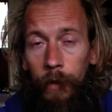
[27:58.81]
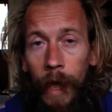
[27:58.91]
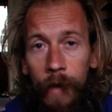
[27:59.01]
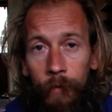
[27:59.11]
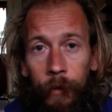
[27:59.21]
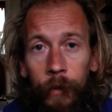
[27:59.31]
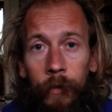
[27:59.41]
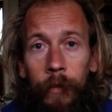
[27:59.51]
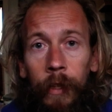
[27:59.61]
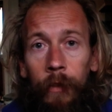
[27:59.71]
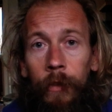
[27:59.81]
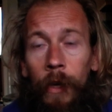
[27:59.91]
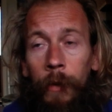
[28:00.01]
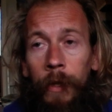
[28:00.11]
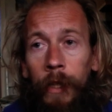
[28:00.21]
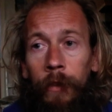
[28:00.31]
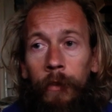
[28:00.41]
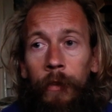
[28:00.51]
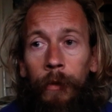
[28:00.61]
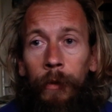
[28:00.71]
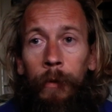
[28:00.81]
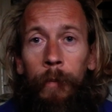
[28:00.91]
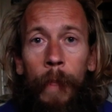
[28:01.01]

efforts is going into